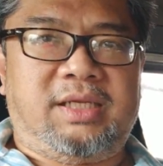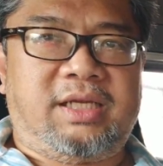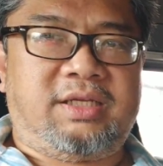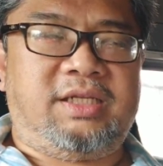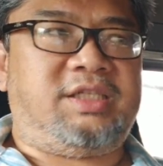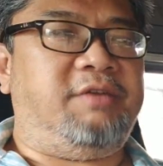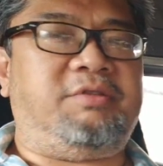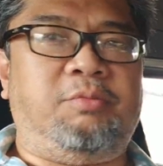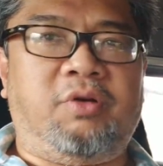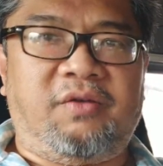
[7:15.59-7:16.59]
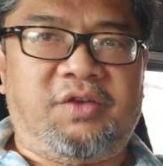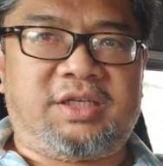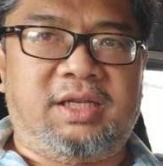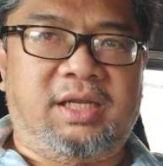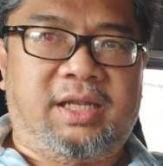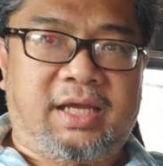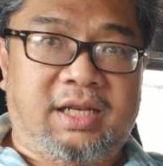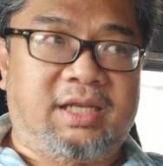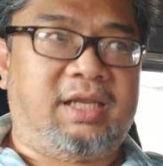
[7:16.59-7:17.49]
actually shifts more efficiently than